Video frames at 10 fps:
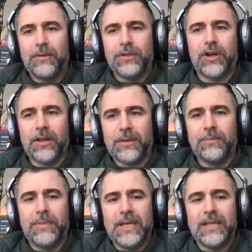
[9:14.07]
There started
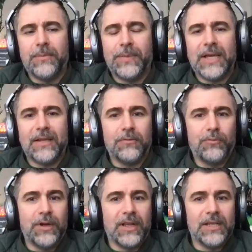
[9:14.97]
to be the big
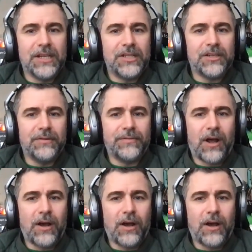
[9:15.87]
realization of